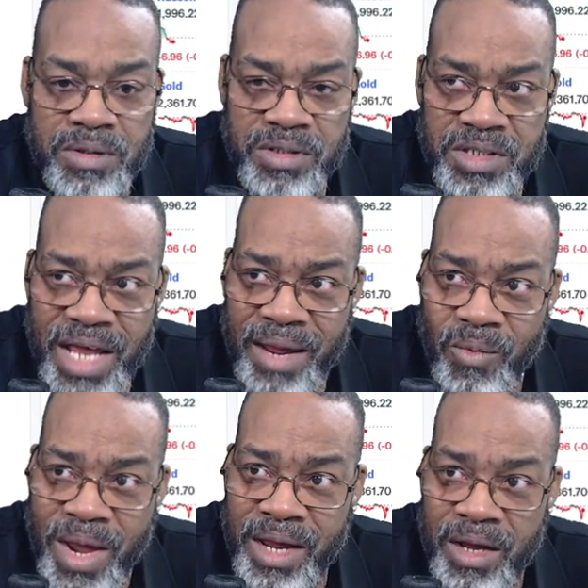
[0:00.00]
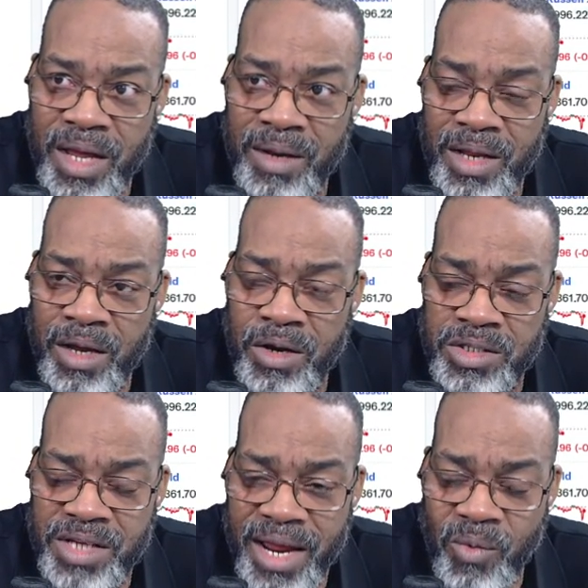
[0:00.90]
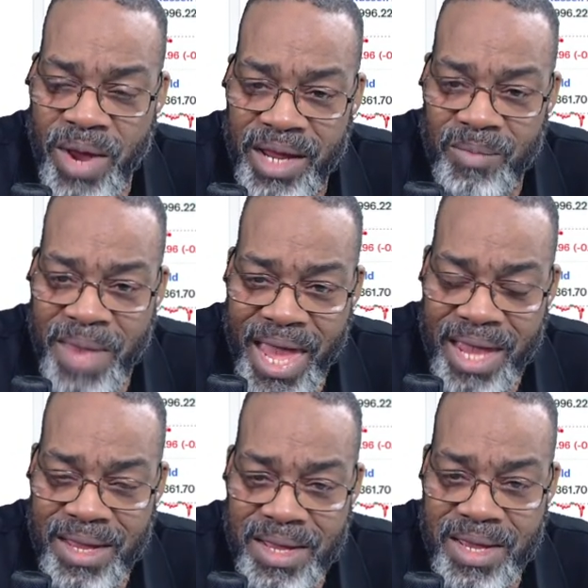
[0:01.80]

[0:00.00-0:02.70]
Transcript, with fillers: stay away and, and stay away in May.